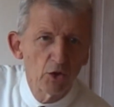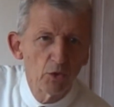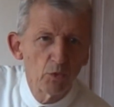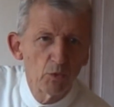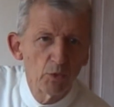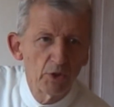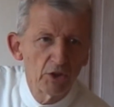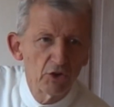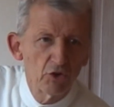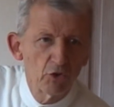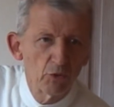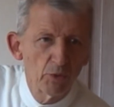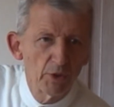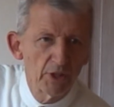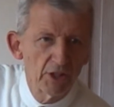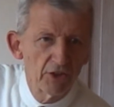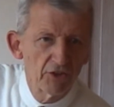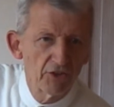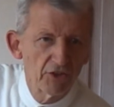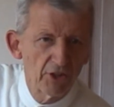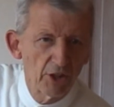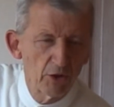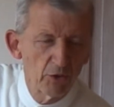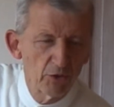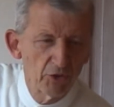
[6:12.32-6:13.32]
which we
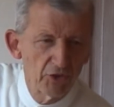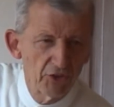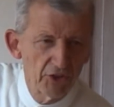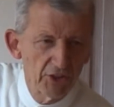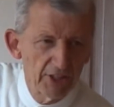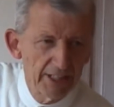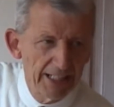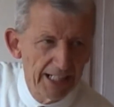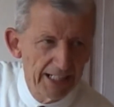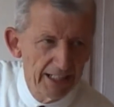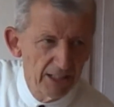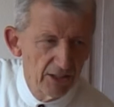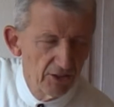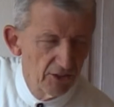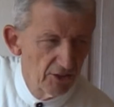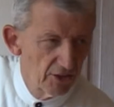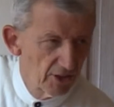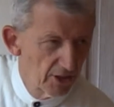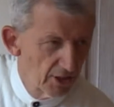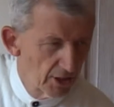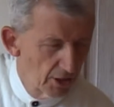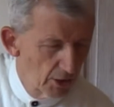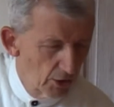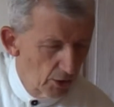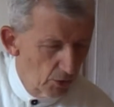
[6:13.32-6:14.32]
associate
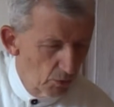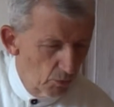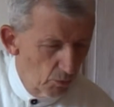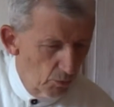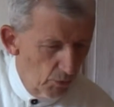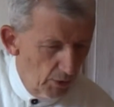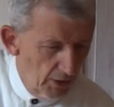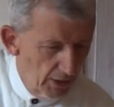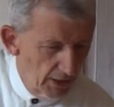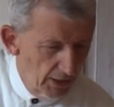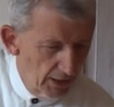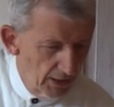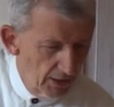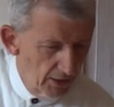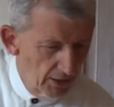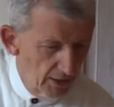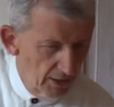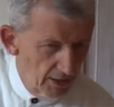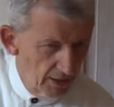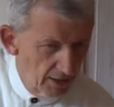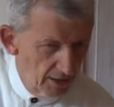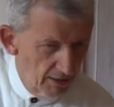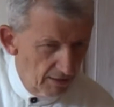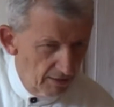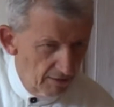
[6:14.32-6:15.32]
with
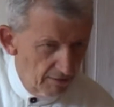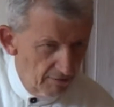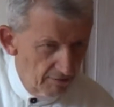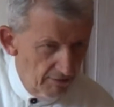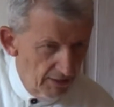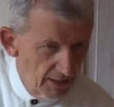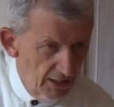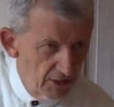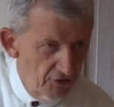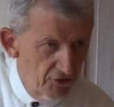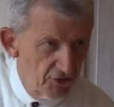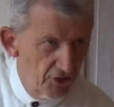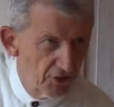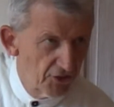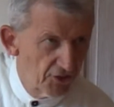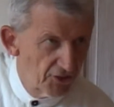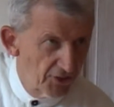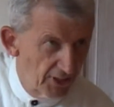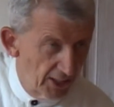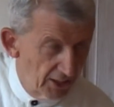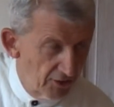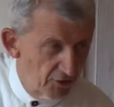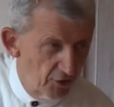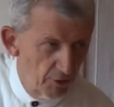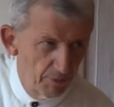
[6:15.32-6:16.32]
uh, religious
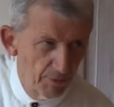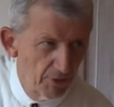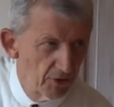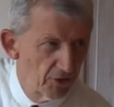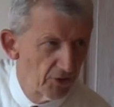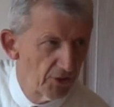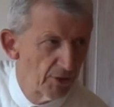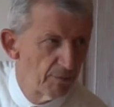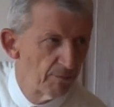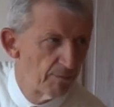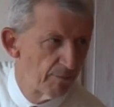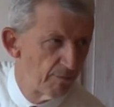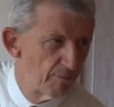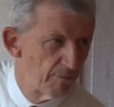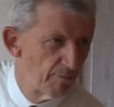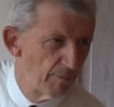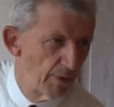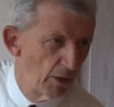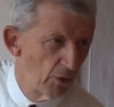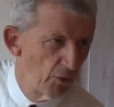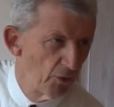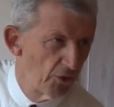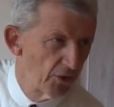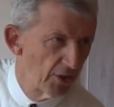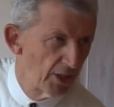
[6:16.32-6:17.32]
sentiments, in
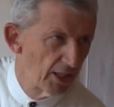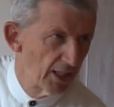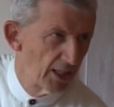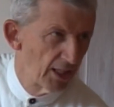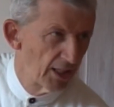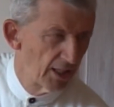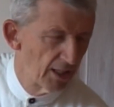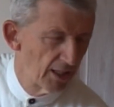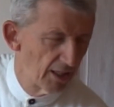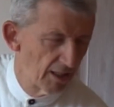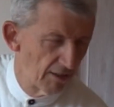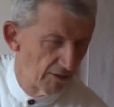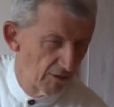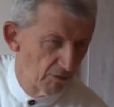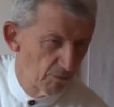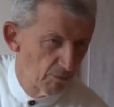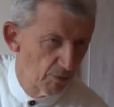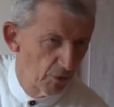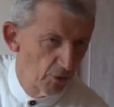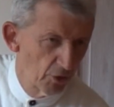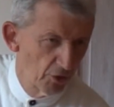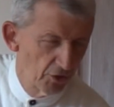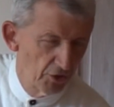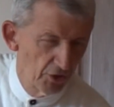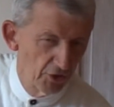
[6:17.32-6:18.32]
both are
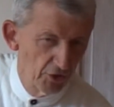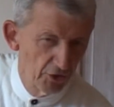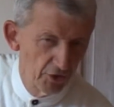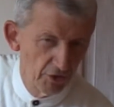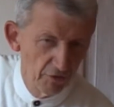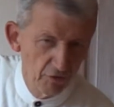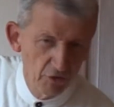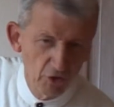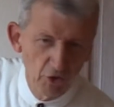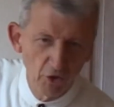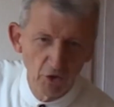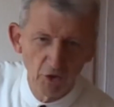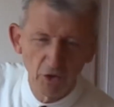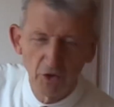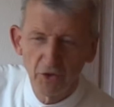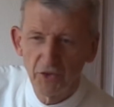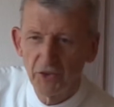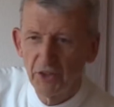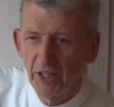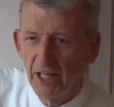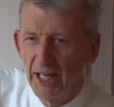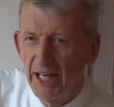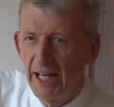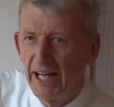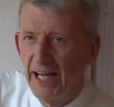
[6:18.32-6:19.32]
important, of
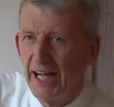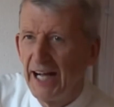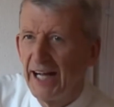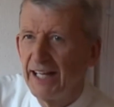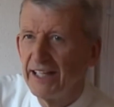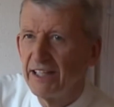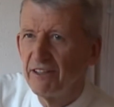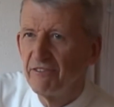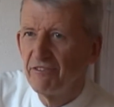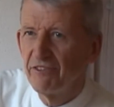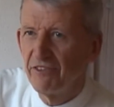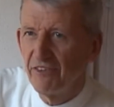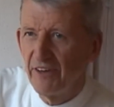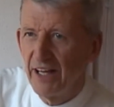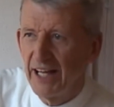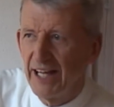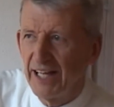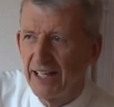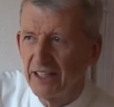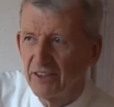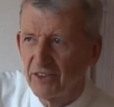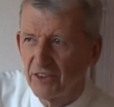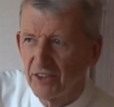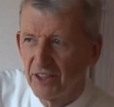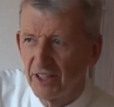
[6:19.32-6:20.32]
course, and in
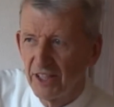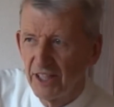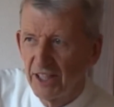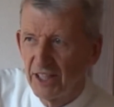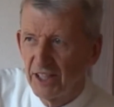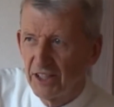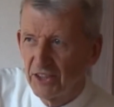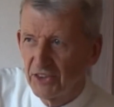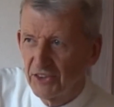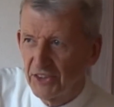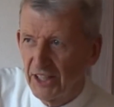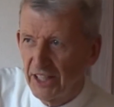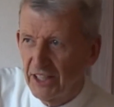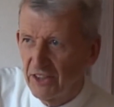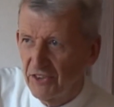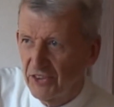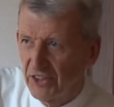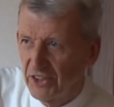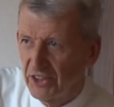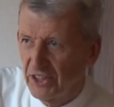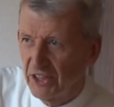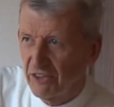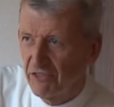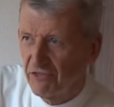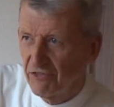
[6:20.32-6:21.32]
fact takes
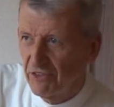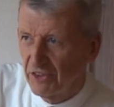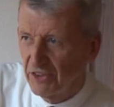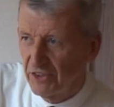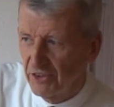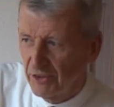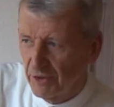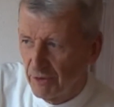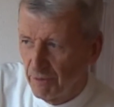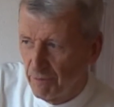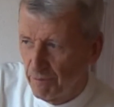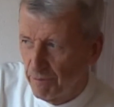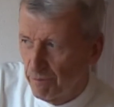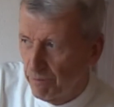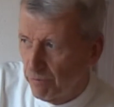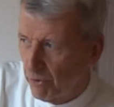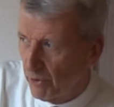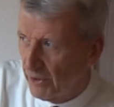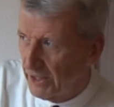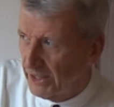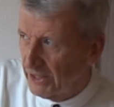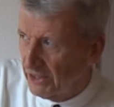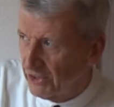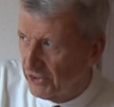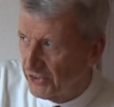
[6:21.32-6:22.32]
a different
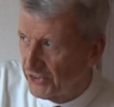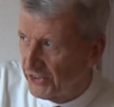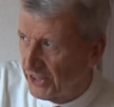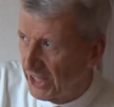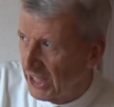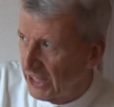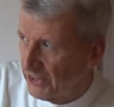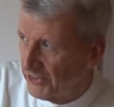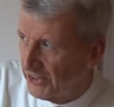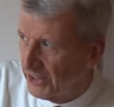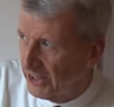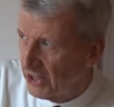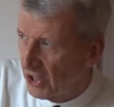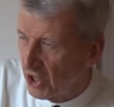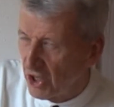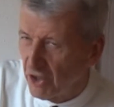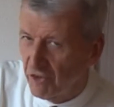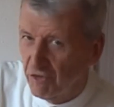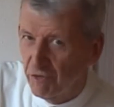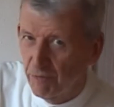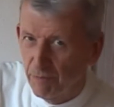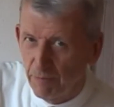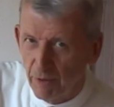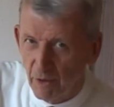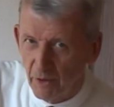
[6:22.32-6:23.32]
point, starting
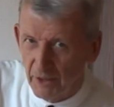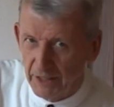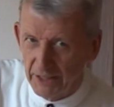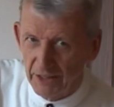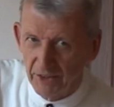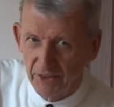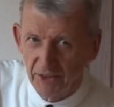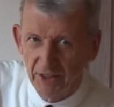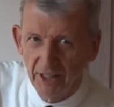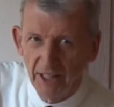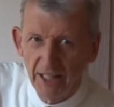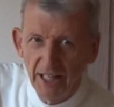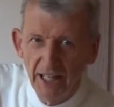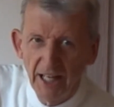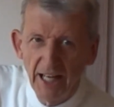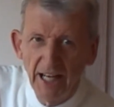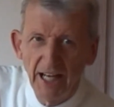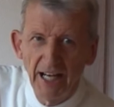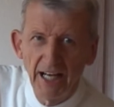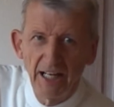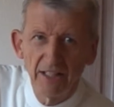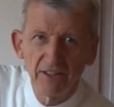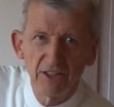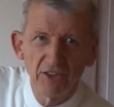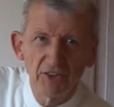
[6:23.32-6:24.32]
off point.
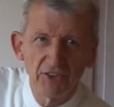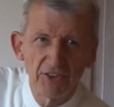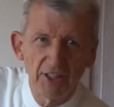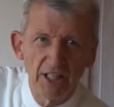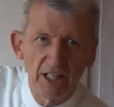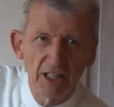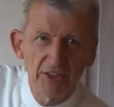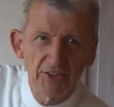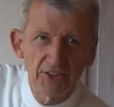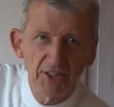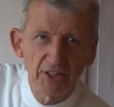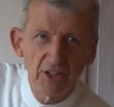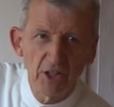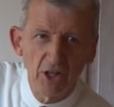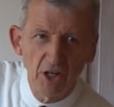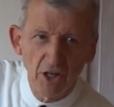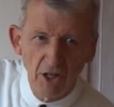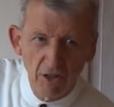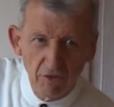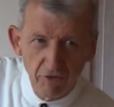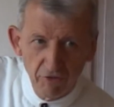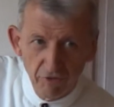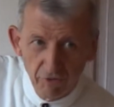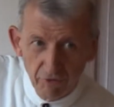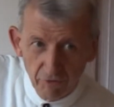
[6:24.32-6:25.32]
And the starting
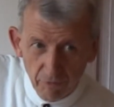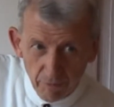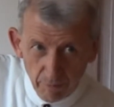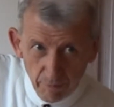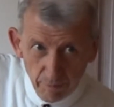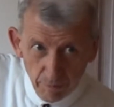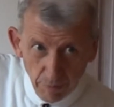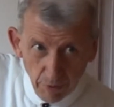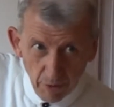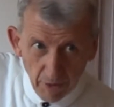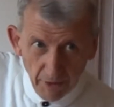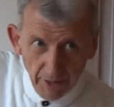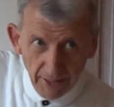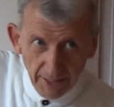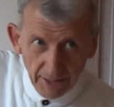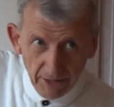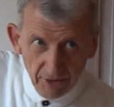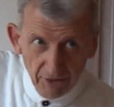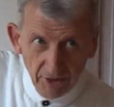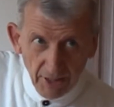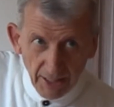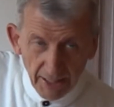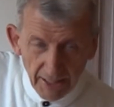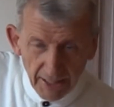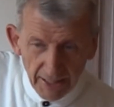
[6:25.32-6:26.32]
off
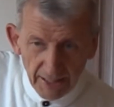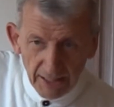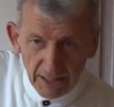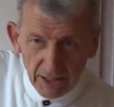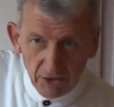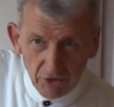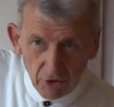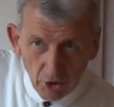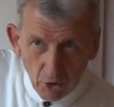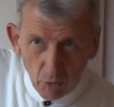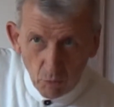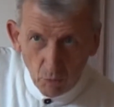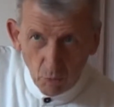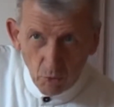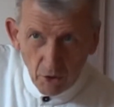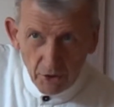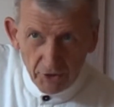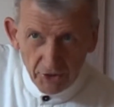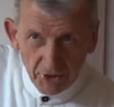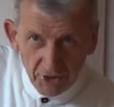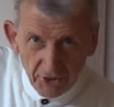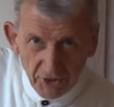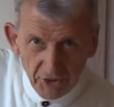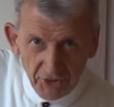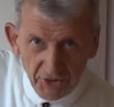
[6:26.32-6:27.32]
point is
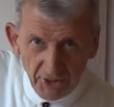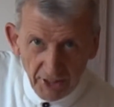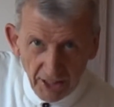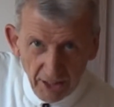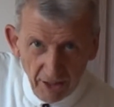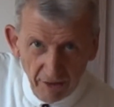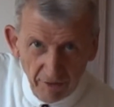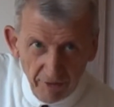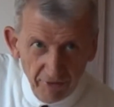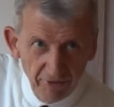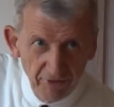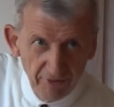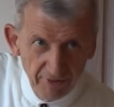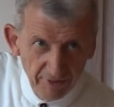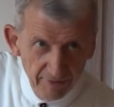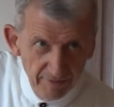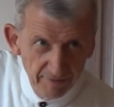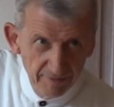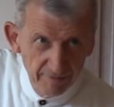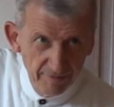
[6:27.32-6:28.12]
what is self?